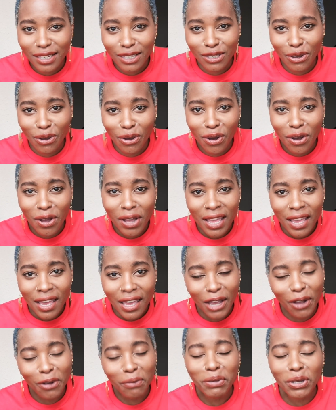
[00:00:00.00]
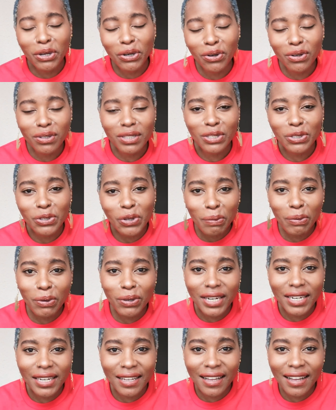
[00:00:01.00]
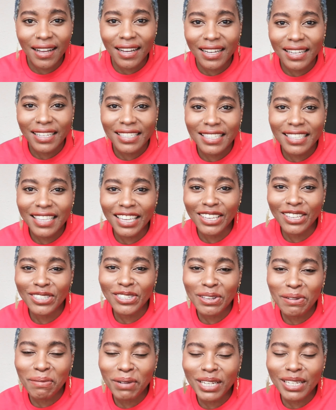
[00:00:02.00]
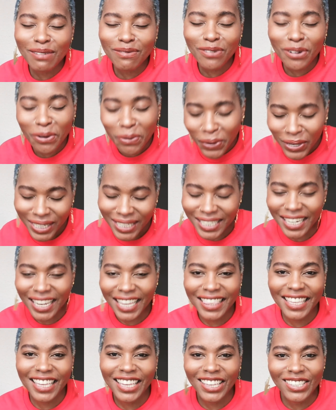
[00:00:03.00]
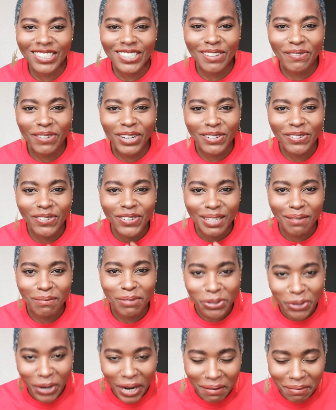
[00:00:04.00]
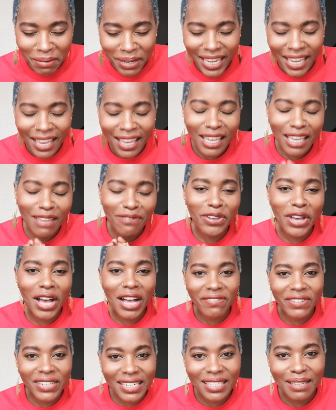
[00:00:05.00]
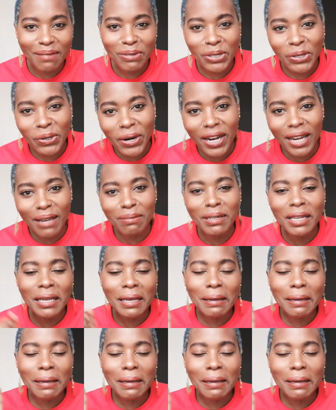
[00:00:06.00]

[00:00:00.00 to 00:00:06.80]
So help me grow this community, guys. Thank you so much for watching. Thank you so much for subscribing. If you haven't subscribed,